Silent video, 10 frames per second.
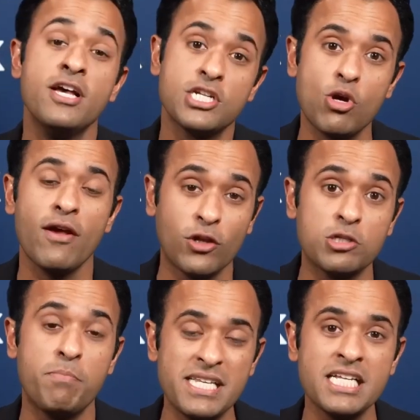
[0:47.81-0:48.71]
So if those
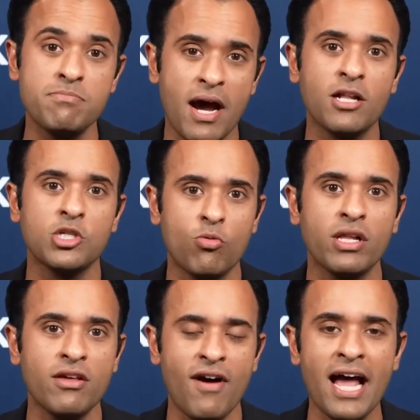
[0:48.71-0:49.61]
business models are
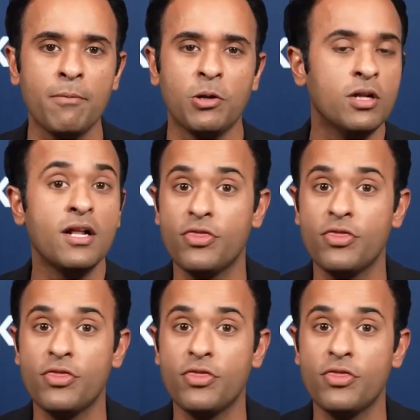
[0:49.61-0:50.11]
really viable,